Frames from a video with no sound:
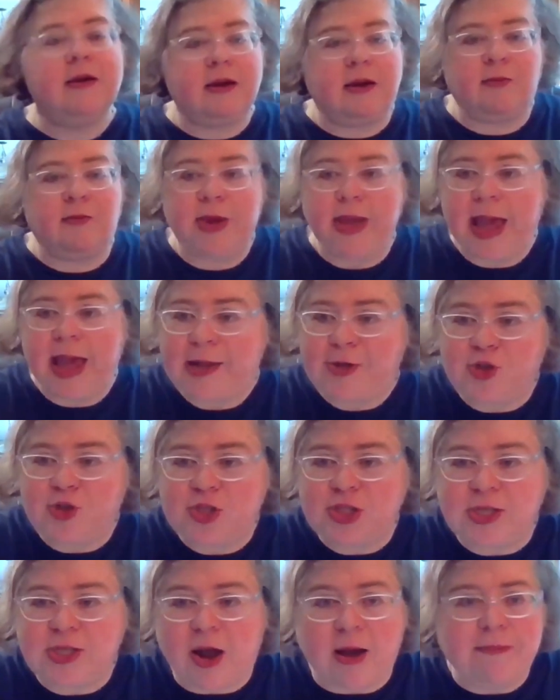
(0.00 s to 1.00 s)
we had to
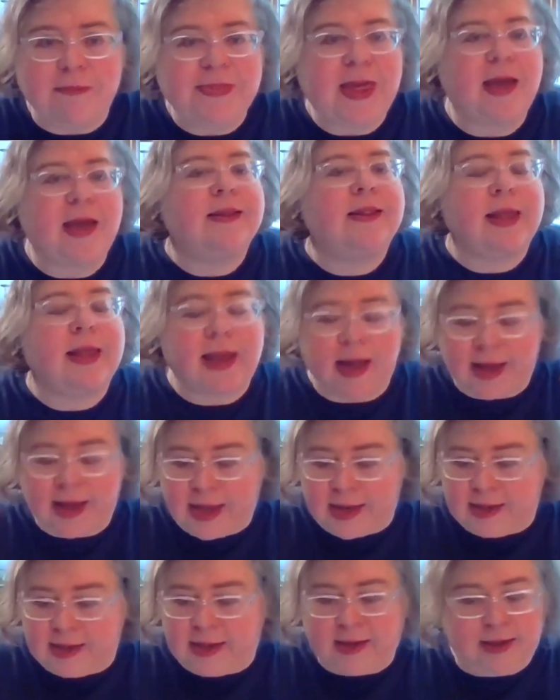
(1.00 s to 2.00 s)
stop that. Like
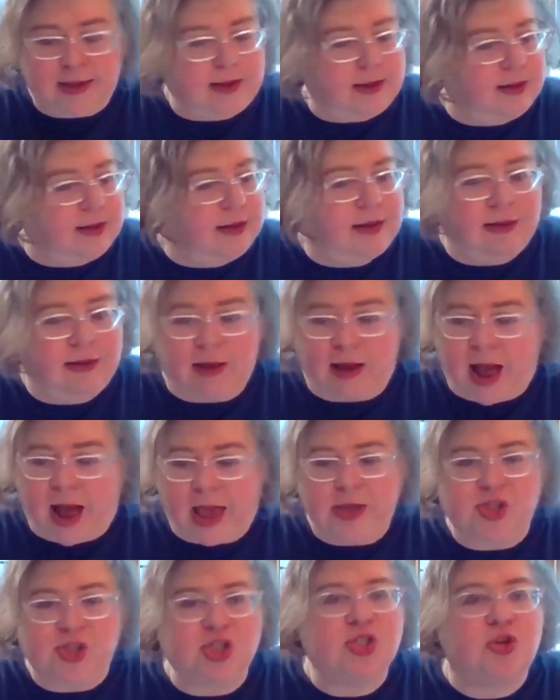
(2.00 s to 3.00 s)
again,
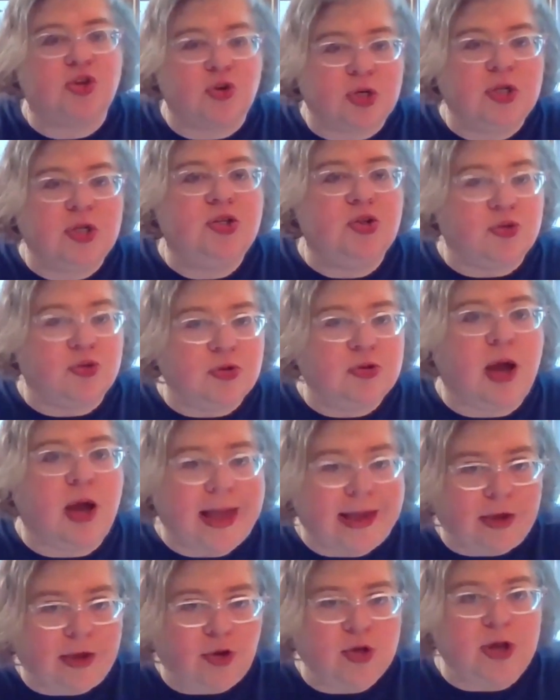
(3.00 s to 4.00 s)
I just couldn't do.
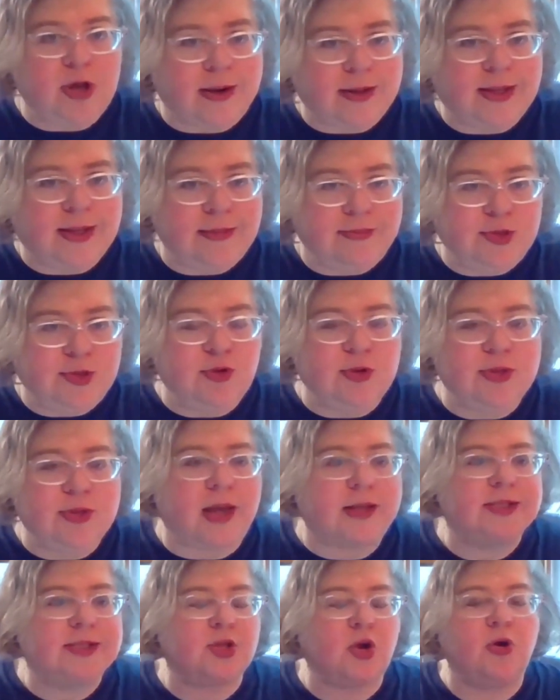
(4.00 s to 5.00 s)
I could not keep doing
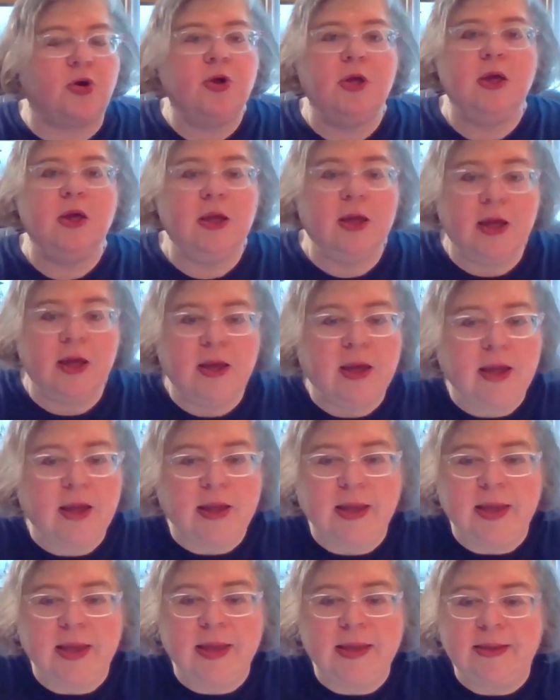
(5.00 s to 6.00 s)
that. So
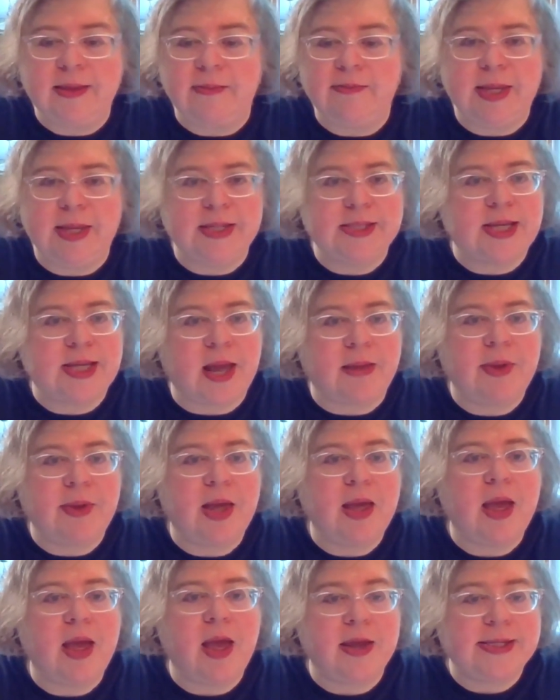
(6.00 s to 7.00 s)
in the meantime,
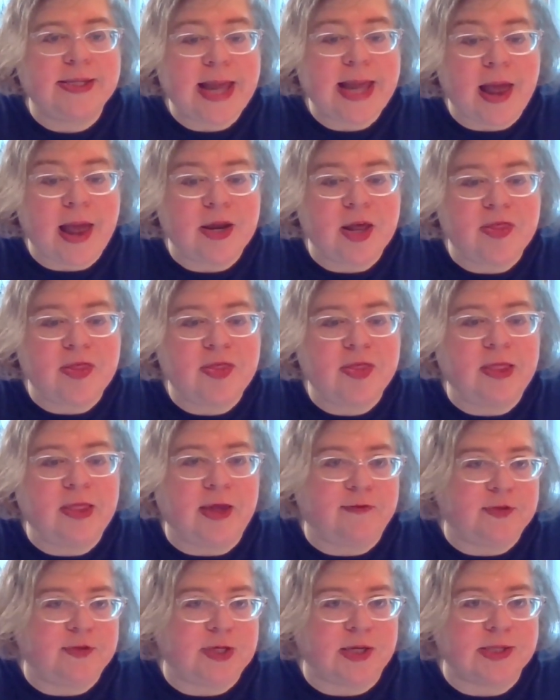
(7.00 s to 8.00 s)
Tanith
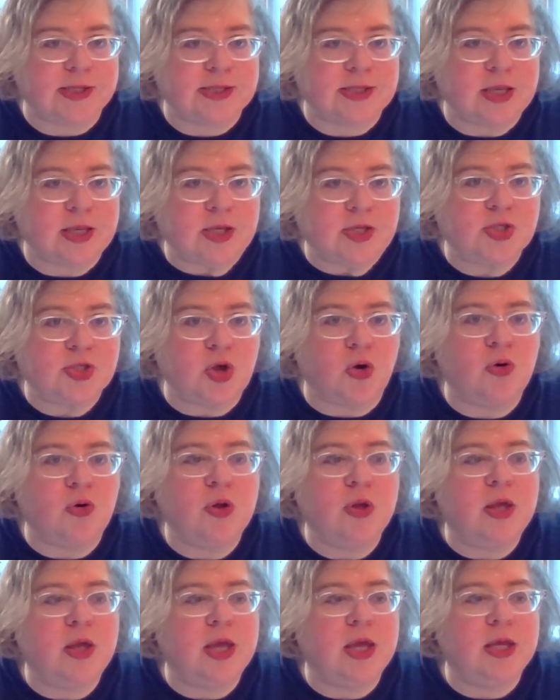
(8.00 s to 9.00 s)
left us. So
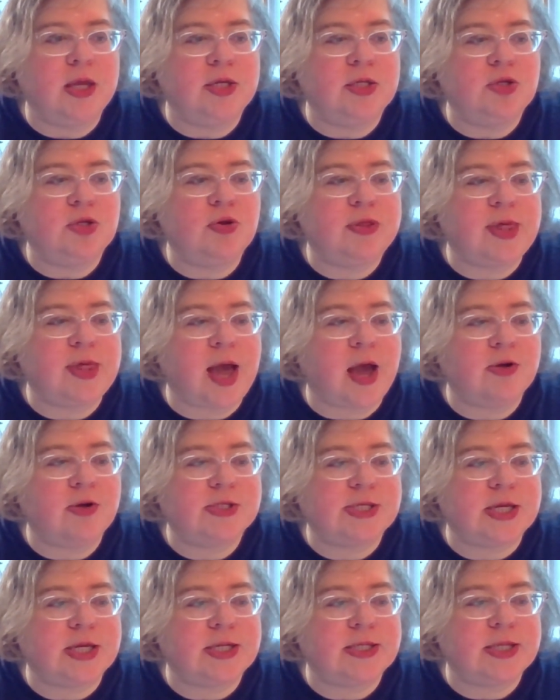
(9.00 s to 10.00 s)
in
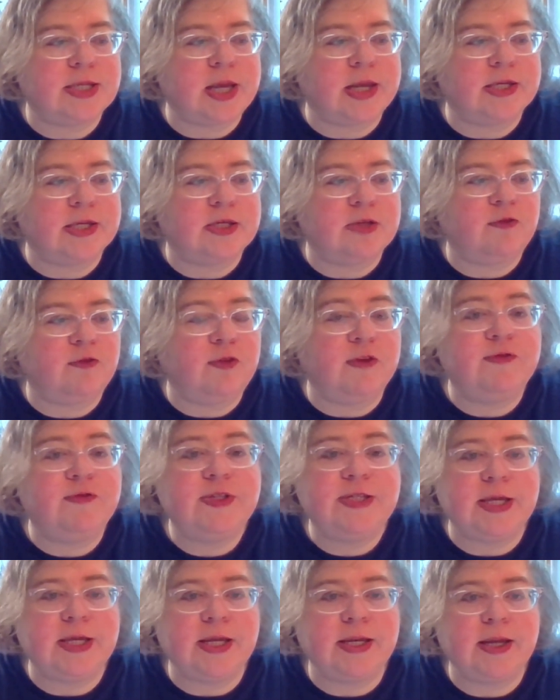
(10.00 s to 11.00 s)

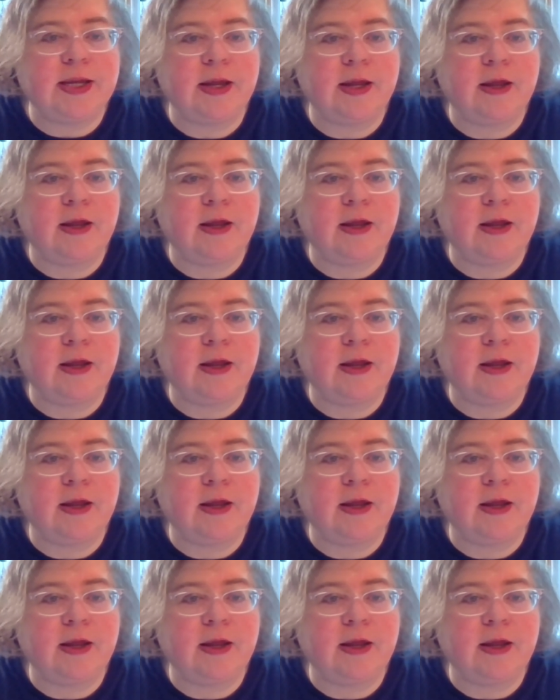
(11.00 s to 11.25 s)
2015,